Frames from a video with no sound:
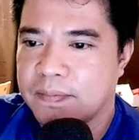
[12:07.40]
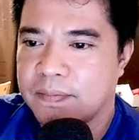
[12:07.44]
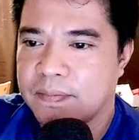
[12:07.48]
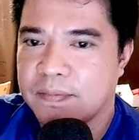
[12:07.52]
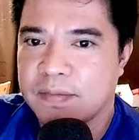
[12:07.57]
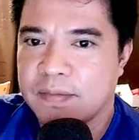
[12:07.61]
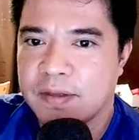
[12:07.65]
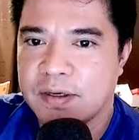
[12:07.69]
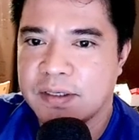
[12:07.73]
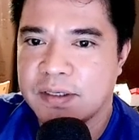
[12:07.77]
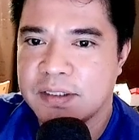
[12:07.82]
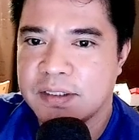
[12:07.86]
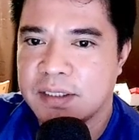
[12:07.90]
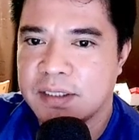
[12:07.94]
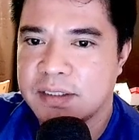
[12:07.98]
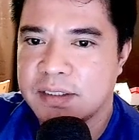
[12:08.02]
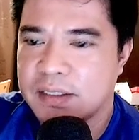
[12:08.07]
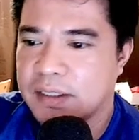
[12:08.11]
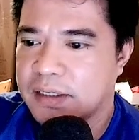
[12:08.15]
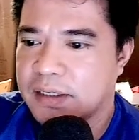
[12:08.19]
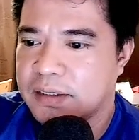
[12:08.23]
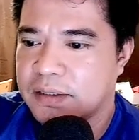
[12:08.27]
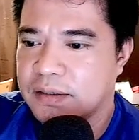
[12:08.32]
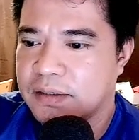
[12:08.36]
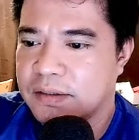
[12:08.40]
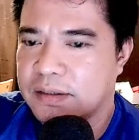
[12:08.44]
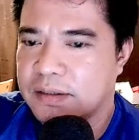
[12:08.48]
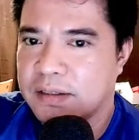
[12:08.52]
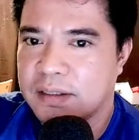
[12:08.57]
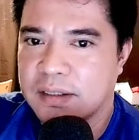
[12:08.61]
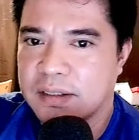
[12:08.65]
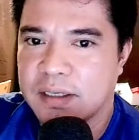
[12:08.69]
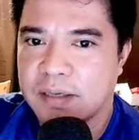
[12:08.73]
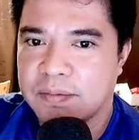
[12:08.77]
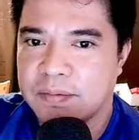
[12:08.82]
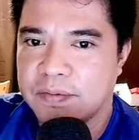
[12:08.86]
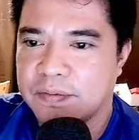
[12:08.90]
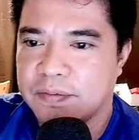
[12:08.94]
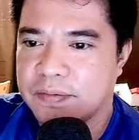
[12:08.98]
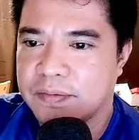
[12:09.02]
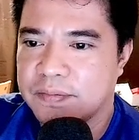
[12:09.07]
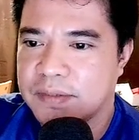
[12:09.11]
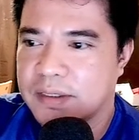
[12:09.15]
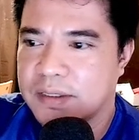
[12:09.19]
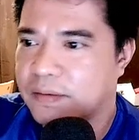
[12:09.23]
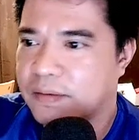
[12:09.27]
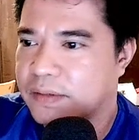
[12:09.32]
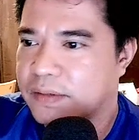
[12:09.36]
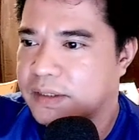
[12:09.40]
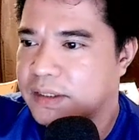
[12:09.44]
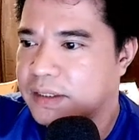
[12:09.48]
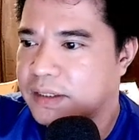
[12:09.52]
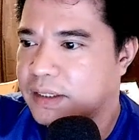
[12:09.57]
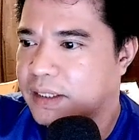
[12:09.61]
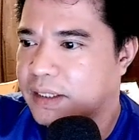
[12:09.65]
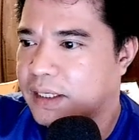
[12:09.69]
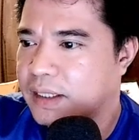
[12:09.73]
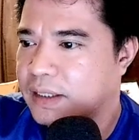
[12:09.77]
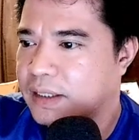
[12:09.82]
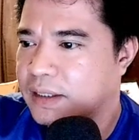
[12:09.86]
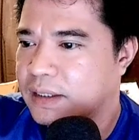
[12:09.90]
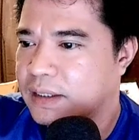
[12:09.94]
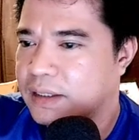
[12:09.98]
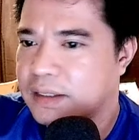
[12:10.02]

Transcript: Okay, so let's just use here coming from our Sina.